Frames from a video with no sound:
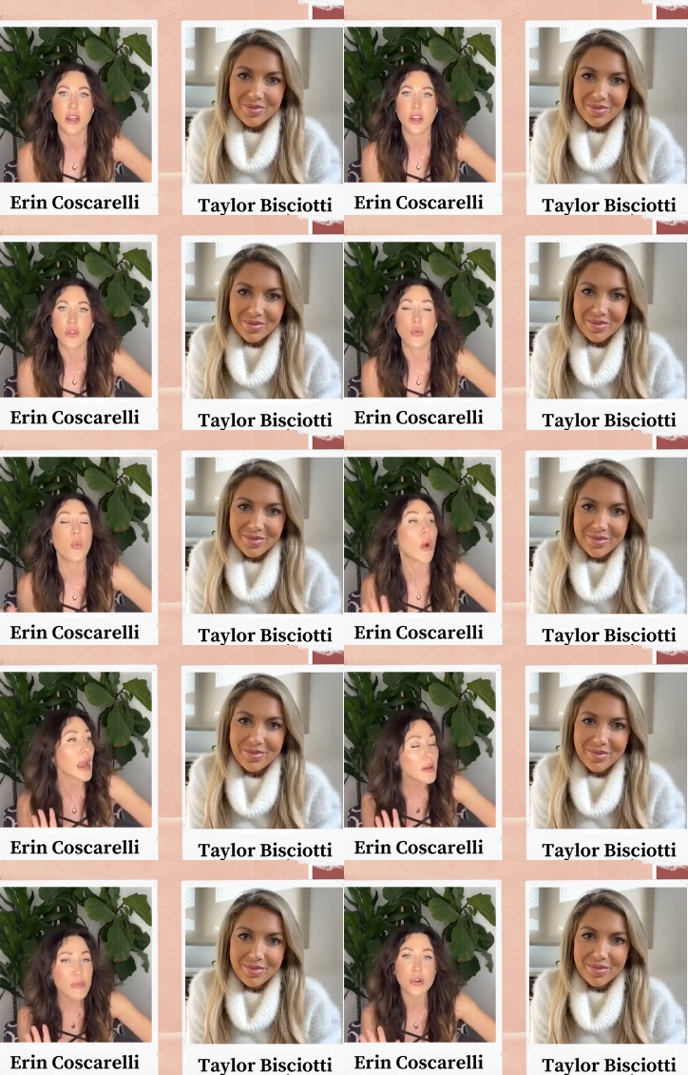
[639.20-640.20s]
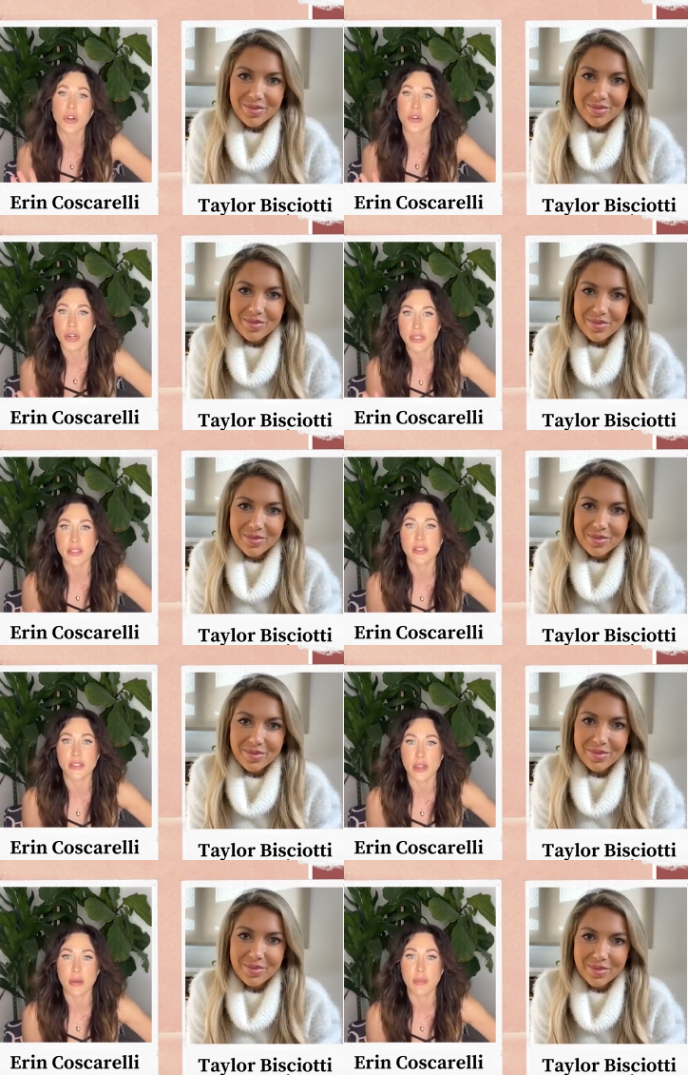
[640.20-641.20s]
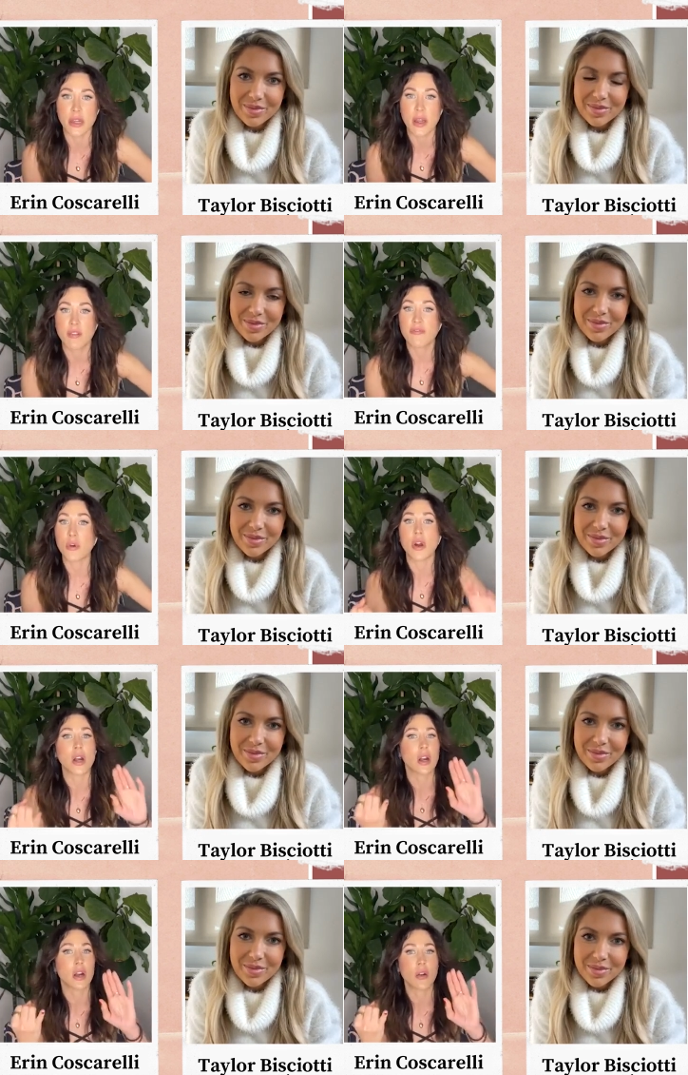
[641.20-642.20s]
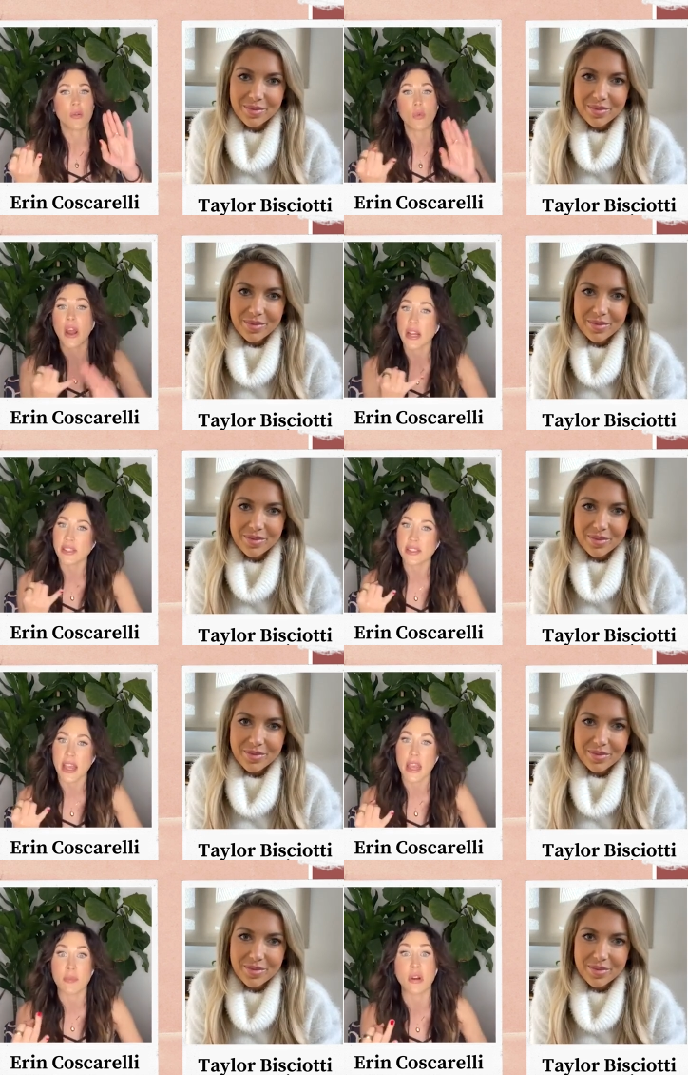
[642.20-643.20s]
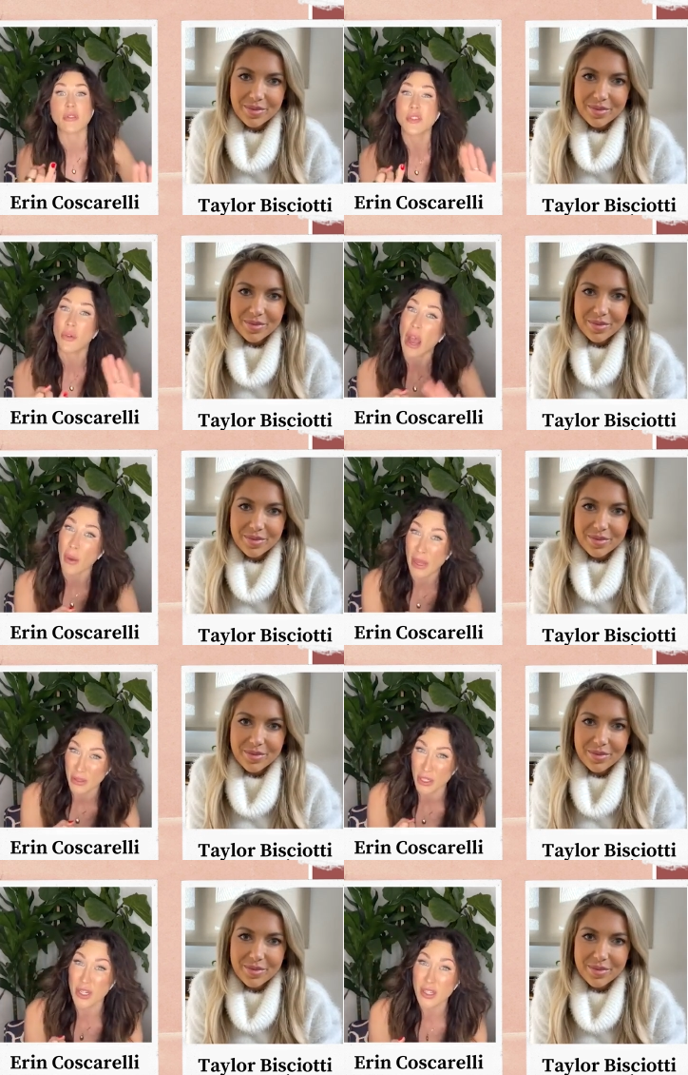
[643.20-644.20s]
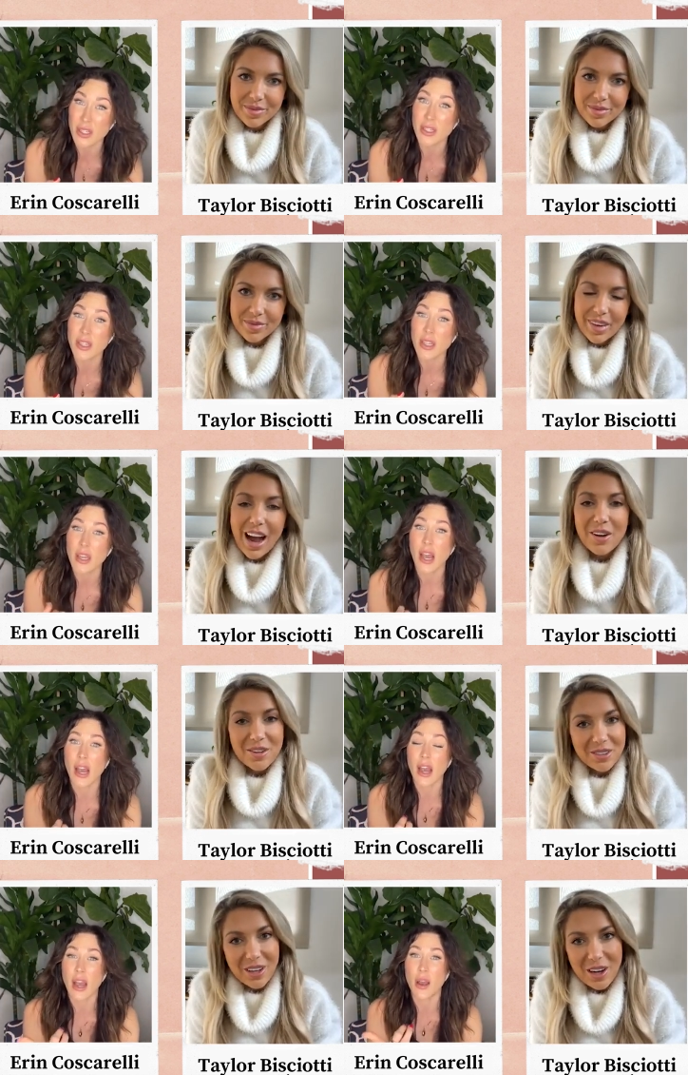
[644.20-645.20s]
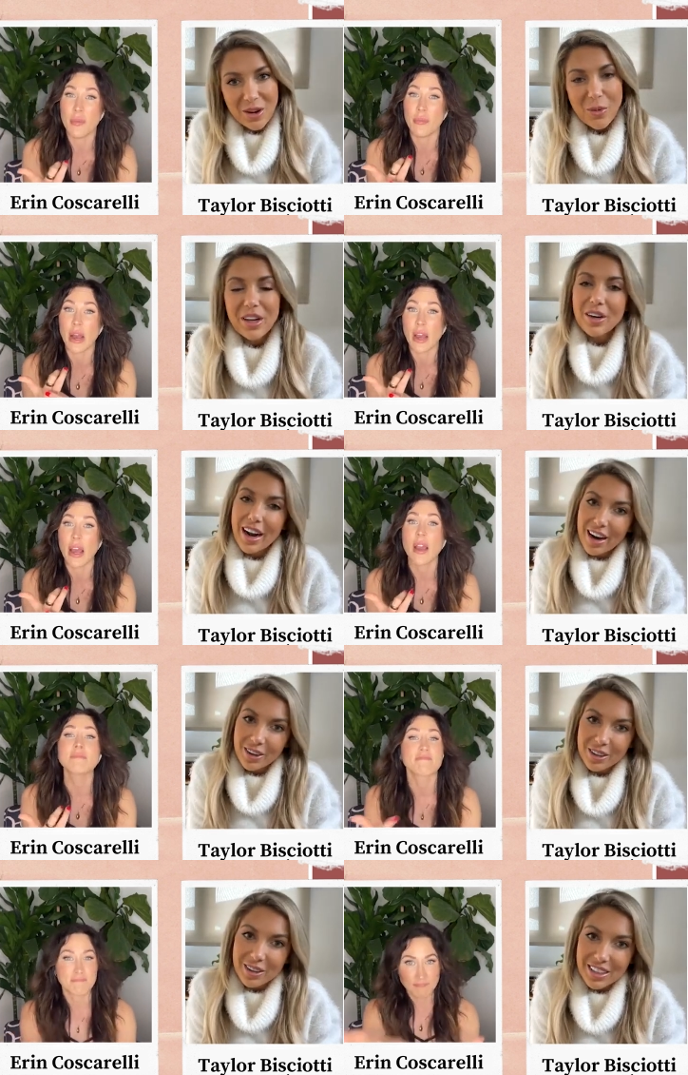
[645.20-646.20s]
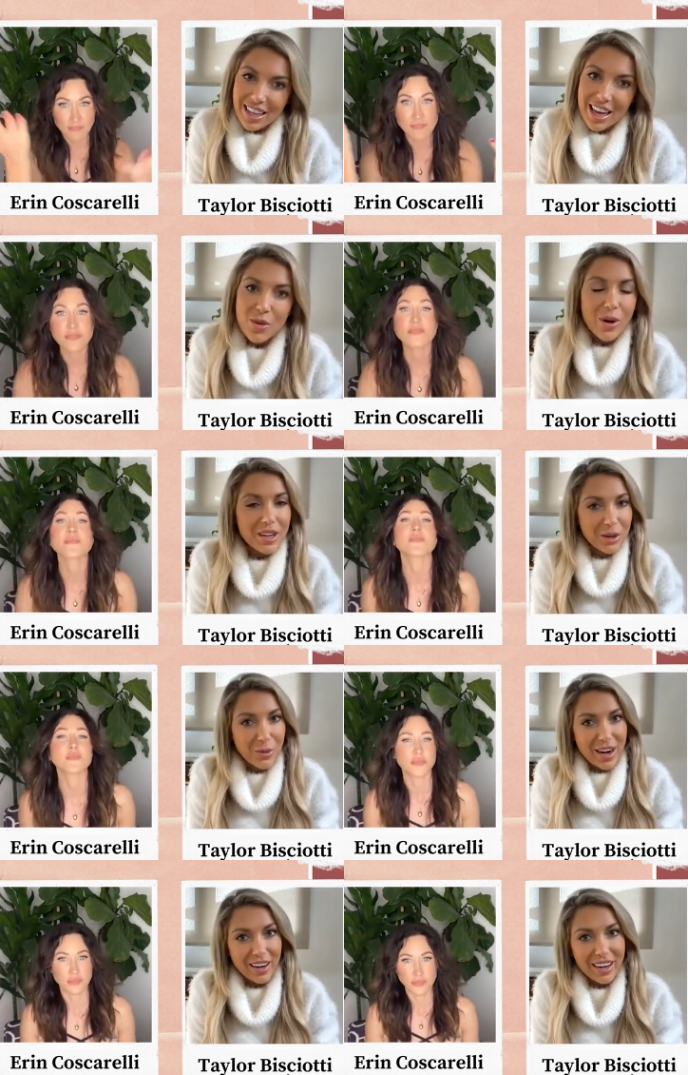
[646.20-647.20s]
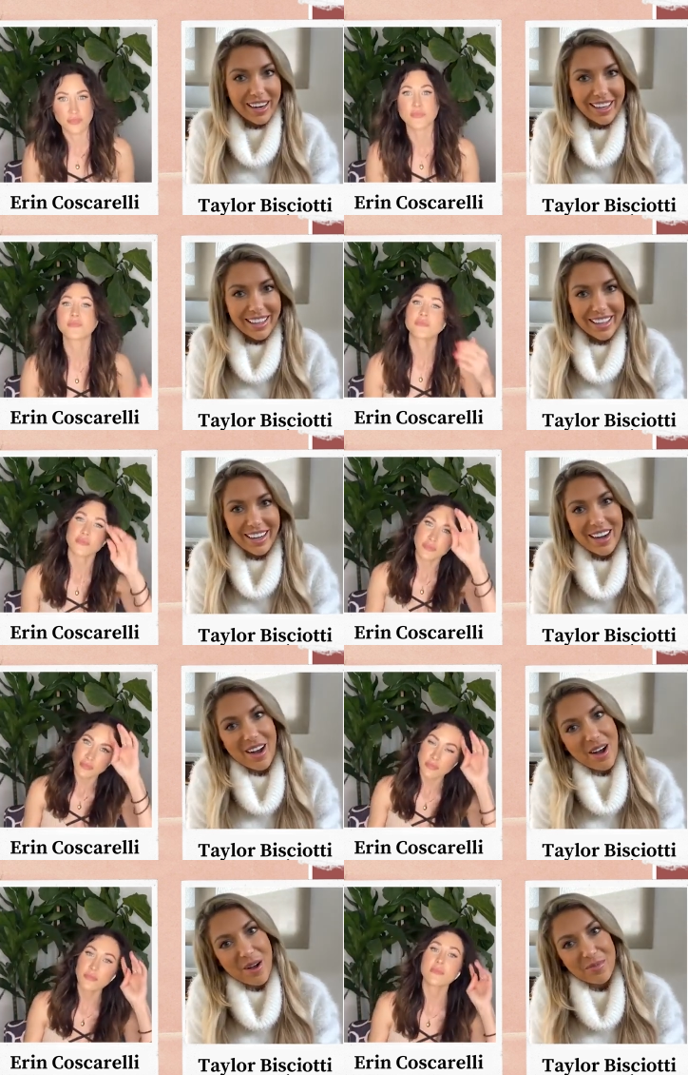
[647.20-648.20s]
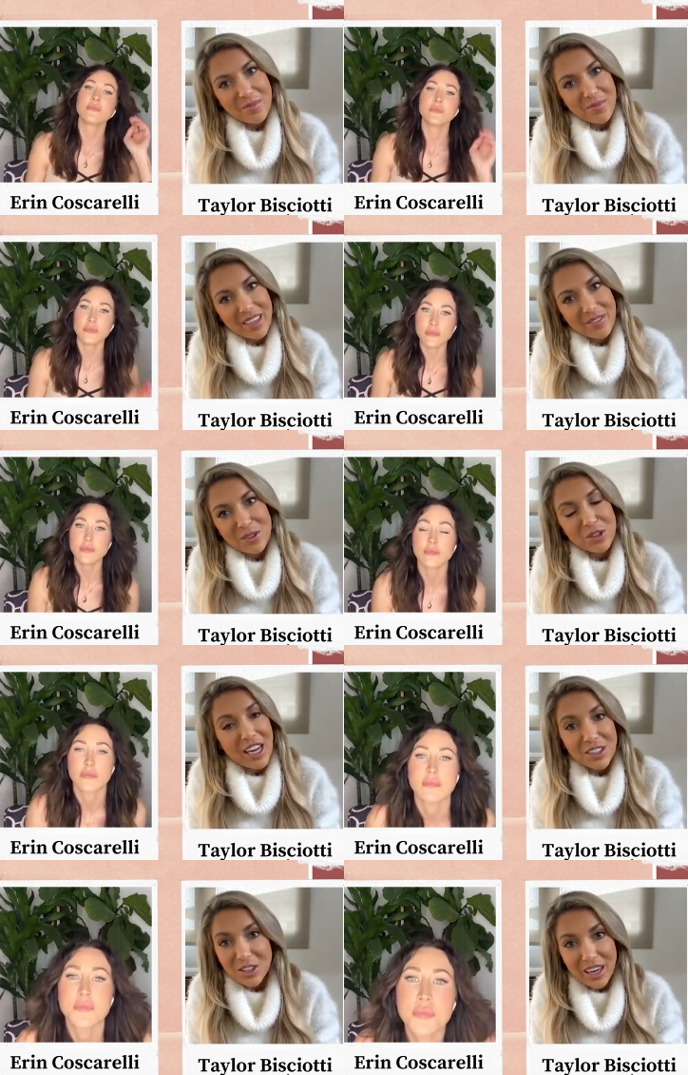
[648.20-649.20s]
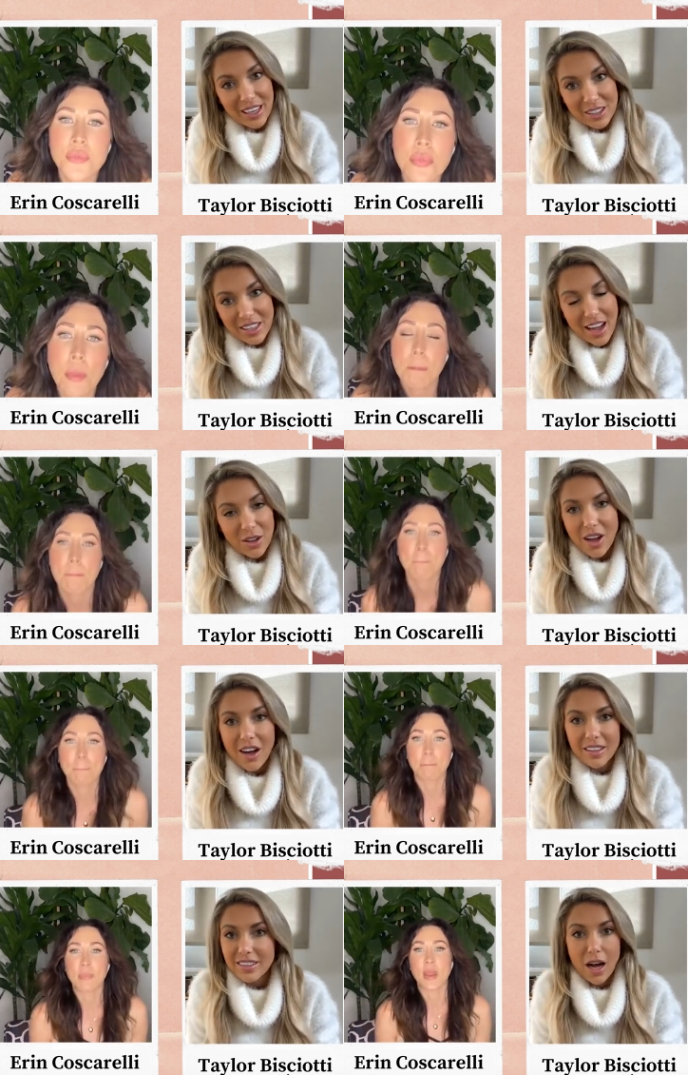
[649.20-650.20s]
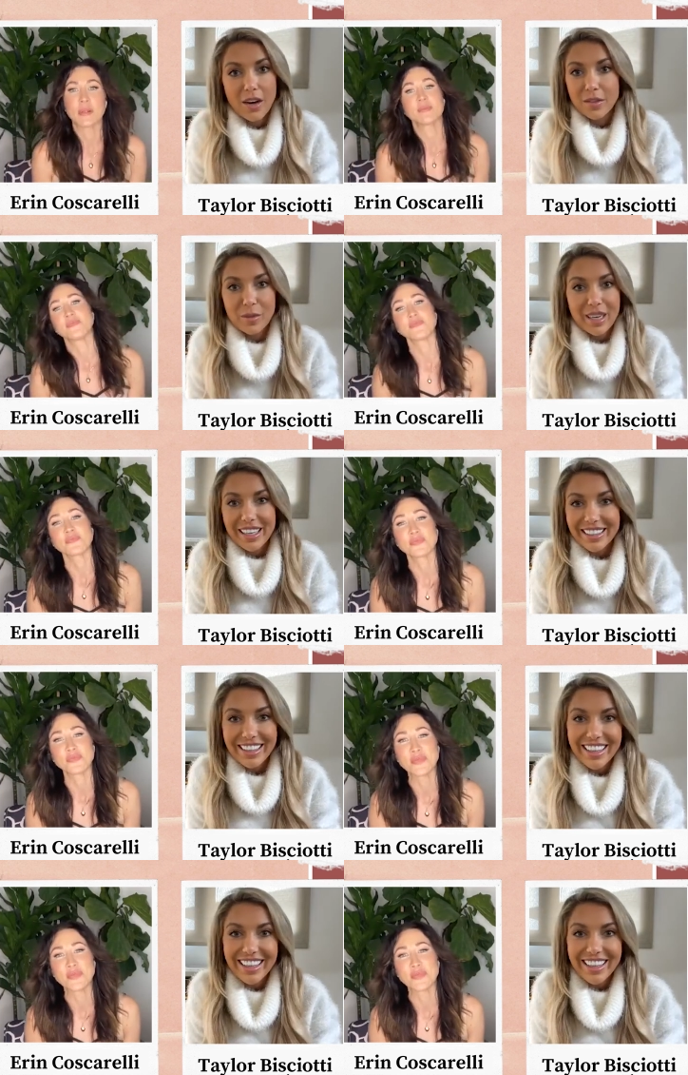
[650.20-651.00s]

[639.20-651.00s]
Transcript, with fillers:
Speaker 1: way more criticism for what I say, but also how I look. How you um,
Speaker 2: look, what your hair looks like, what you're wearing. Um, if you change your hairstyle, God, God forbid,